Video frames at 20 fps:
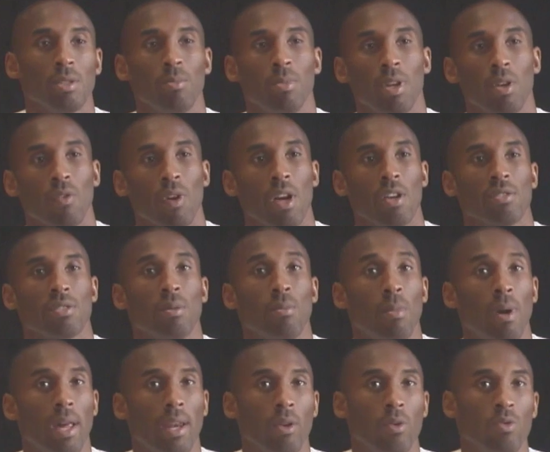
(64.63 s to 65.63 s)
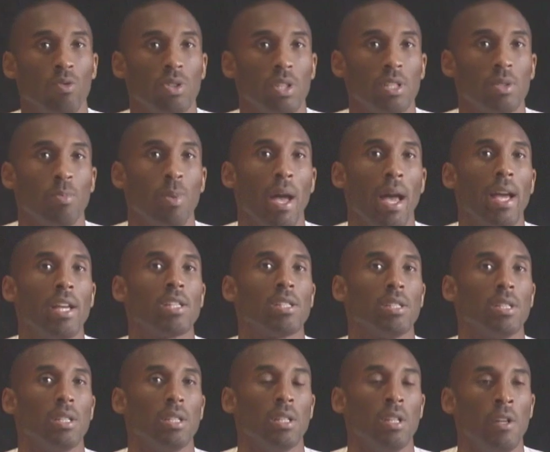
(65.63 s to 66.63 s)
to be around somebody who's as
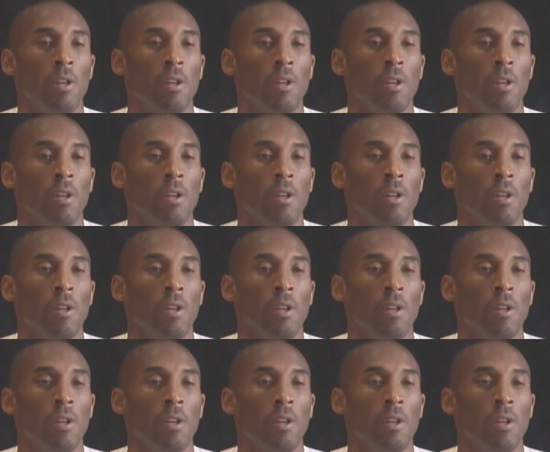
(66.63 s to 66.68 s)
passionate